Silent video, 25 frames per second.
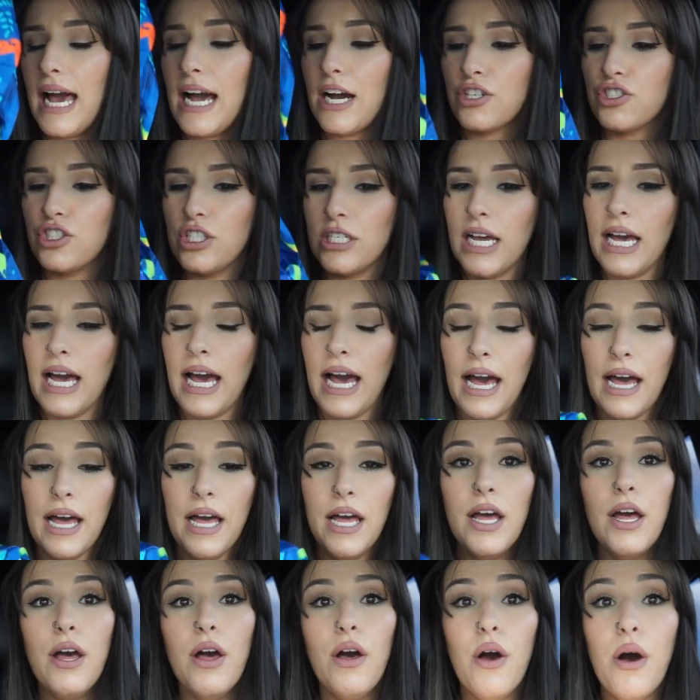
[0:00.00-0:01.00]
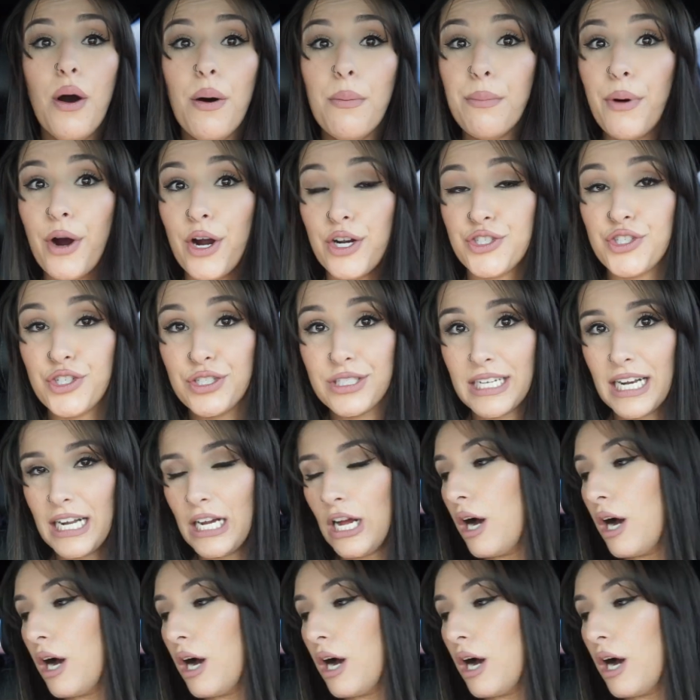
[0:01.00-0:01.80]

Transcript: actually, at Marshall's, and I